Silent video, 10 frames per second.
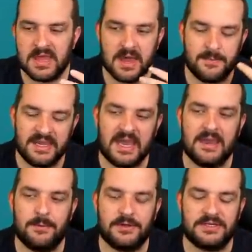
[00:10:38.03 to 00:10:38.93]
He
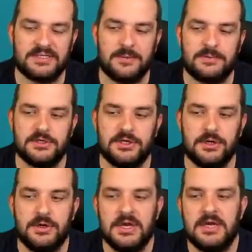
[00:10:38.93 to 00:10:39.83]
came on as a
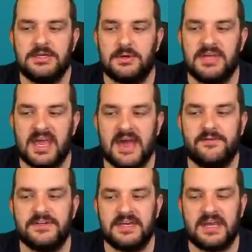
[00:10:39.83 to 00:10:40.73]
substitute. So I think
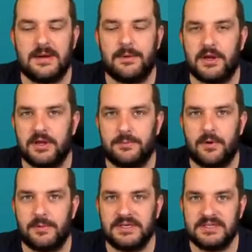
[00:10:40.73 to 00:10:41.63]
Havertz and Gnabry are going to
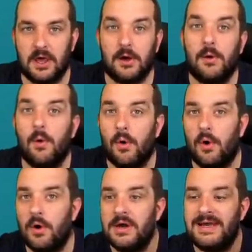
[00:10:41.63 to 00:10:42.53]
probably start.
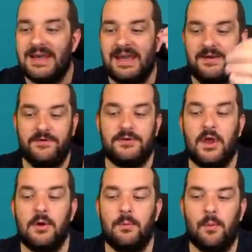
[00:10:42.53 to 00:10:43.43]
Or if you
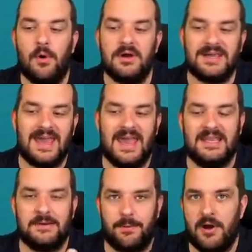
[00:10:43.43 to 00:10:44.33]
don't want
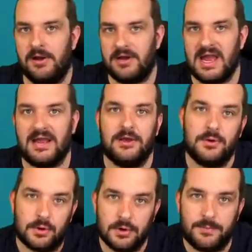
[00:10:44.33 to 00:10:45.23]
Kane, Depay, Lukaku, you
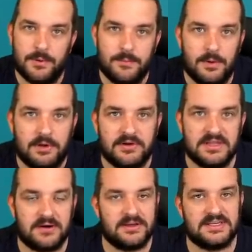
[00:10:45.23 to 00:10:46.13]
could put Müller in
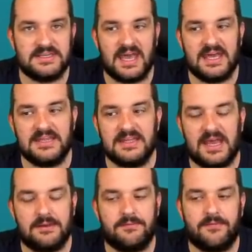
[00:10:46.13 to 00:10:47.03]
there instead
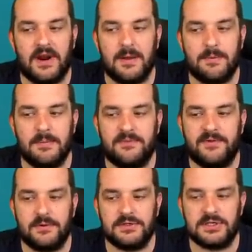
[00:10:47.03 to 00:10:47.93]
and free up a
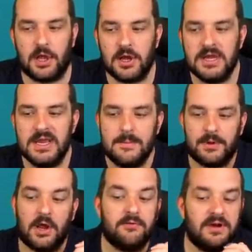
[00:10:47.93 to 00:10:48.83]
midfield slot.
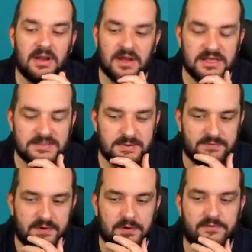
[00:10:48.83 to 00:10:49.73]
But I really like this midfield.